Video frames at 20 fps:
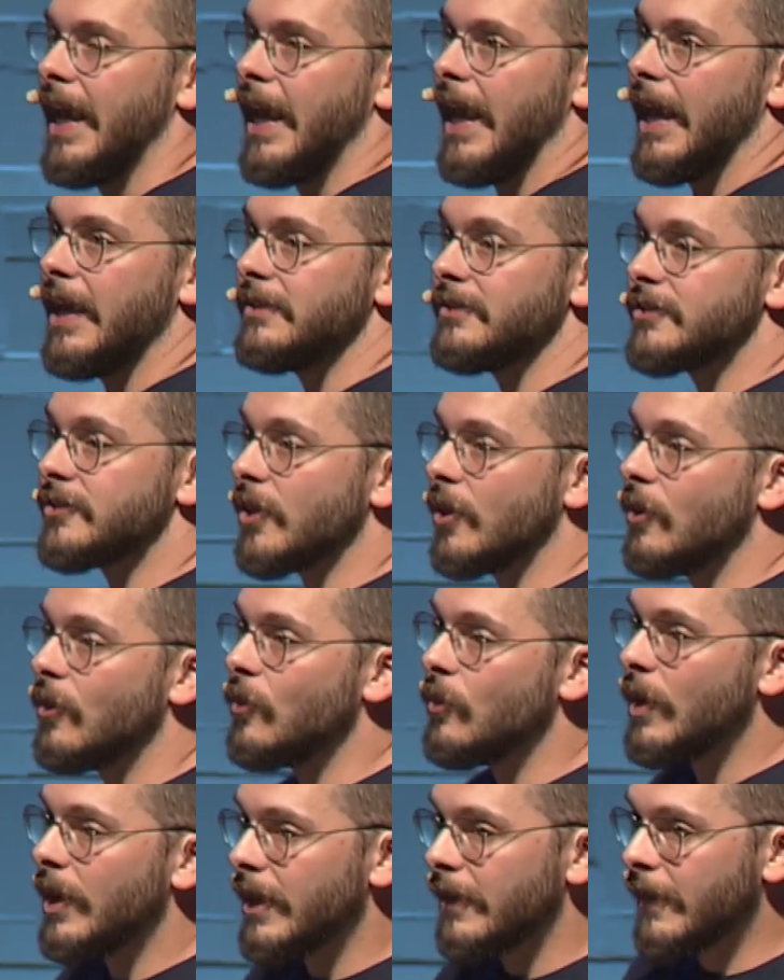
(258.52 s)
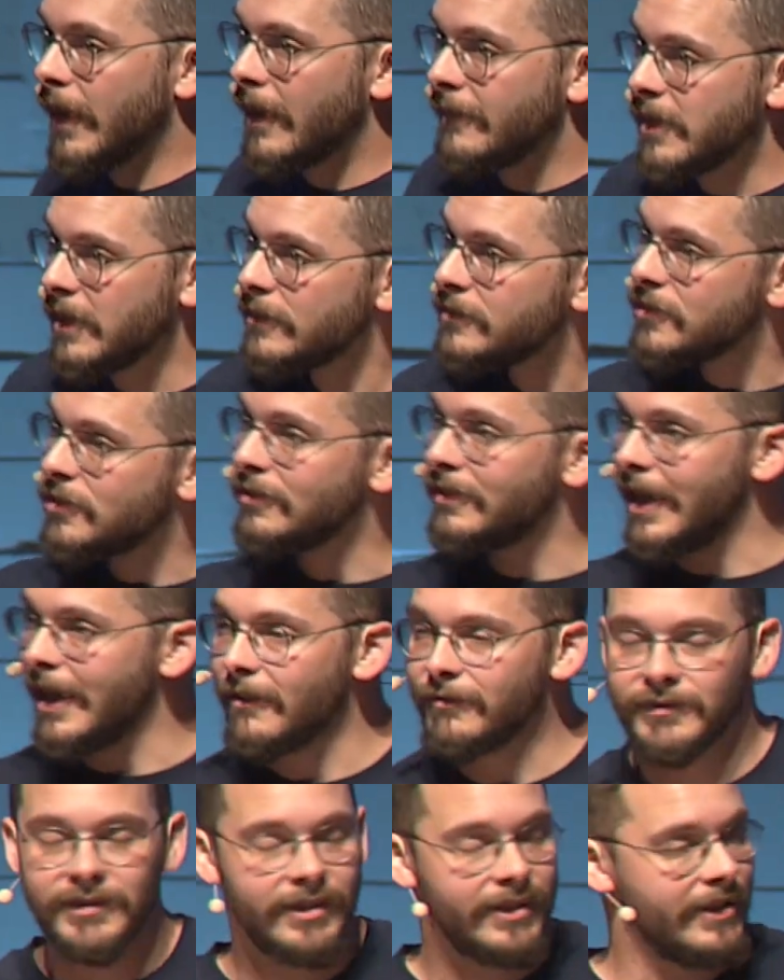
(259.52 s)
And so the other two
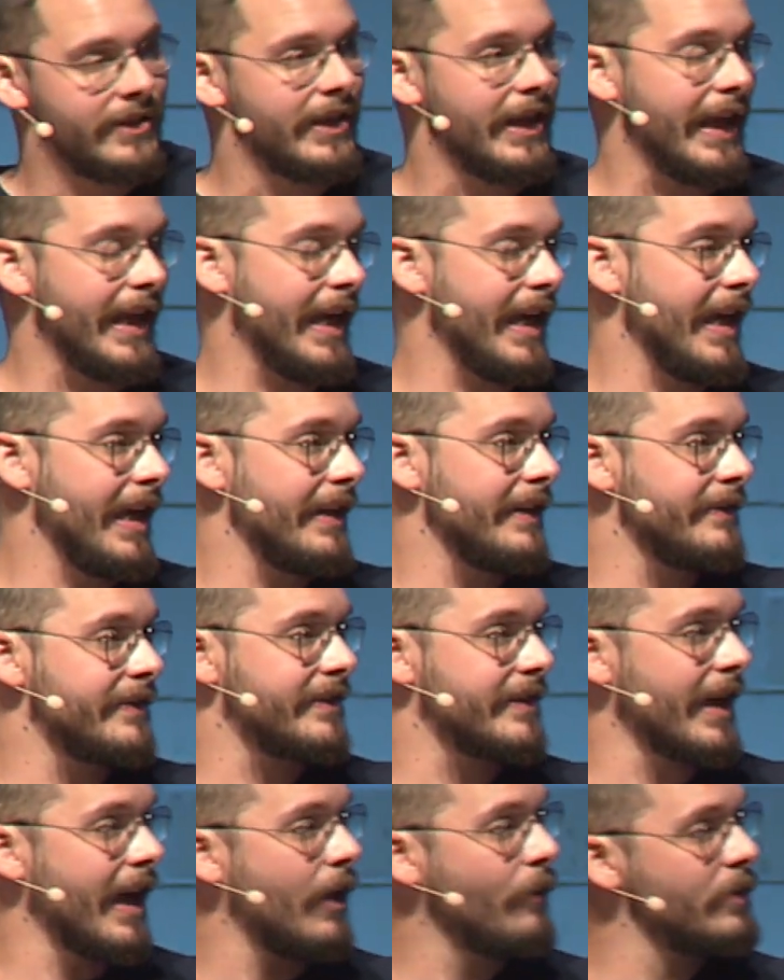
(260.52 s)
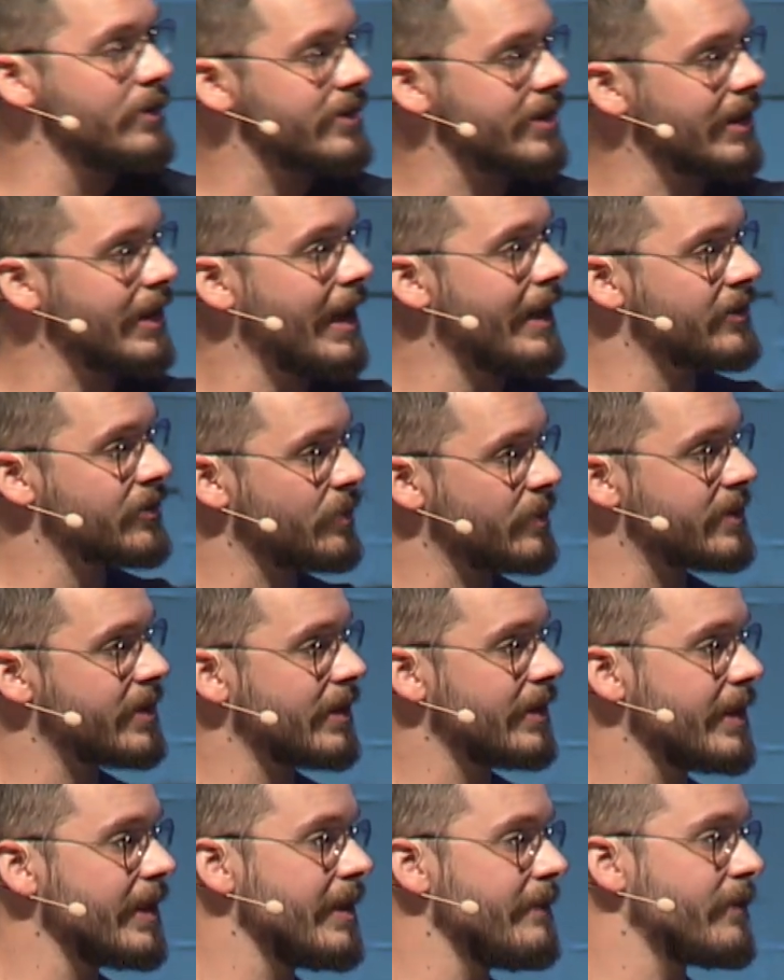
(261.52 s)
left, and I was the last one to
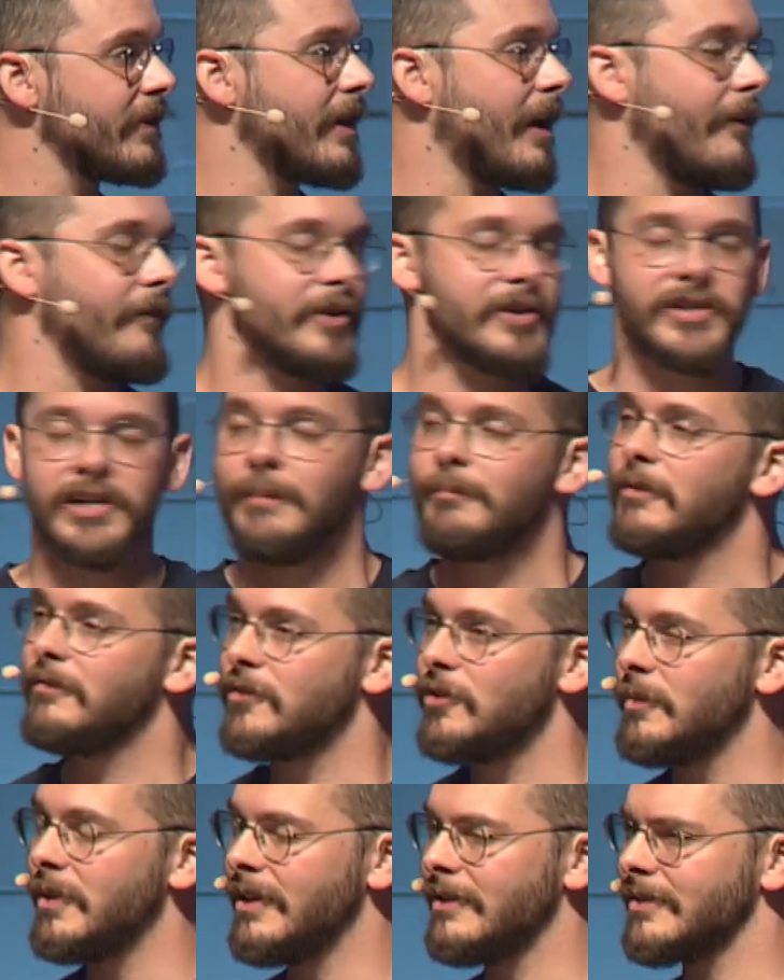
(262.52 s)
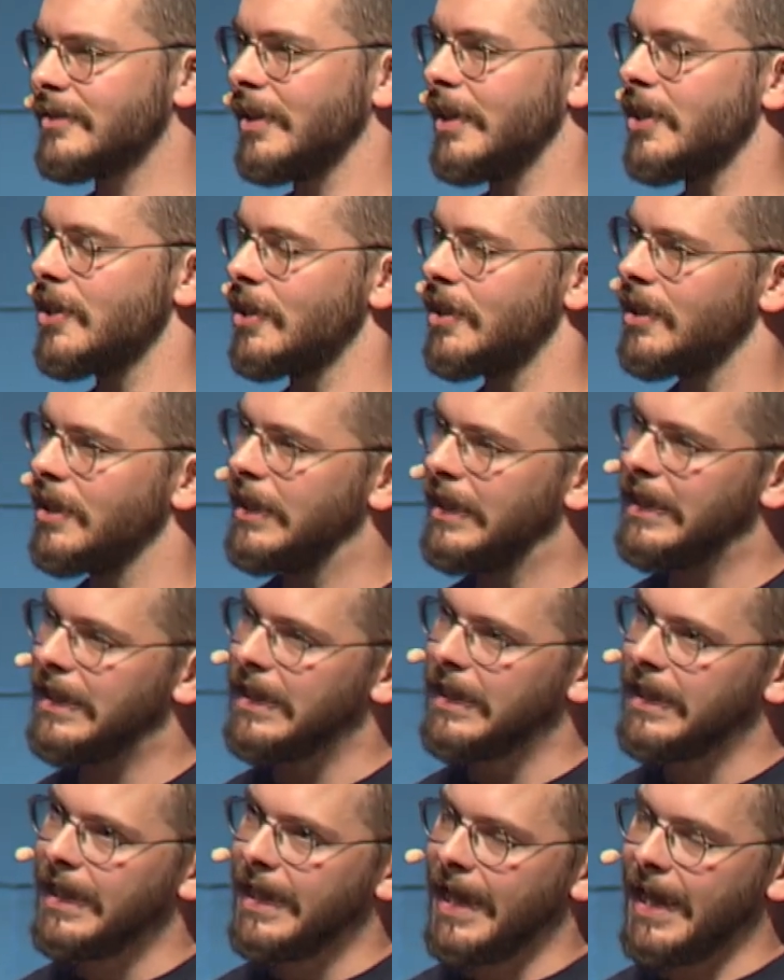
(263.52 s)
leave the coffee shop a few minutes later,
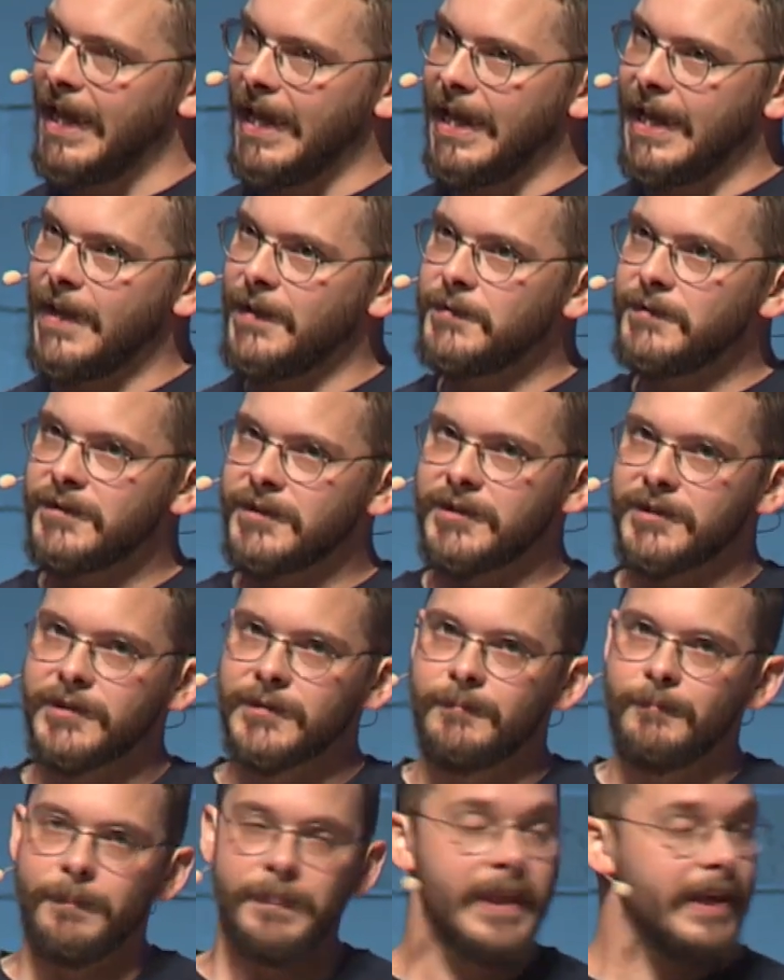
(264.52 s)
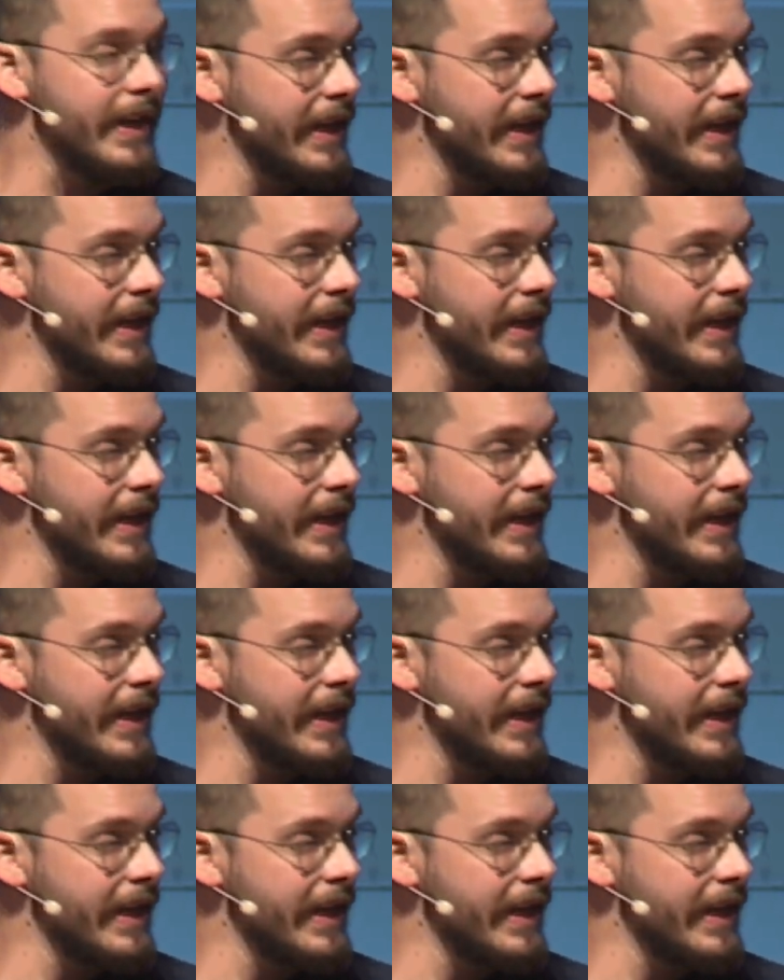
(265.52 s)
and then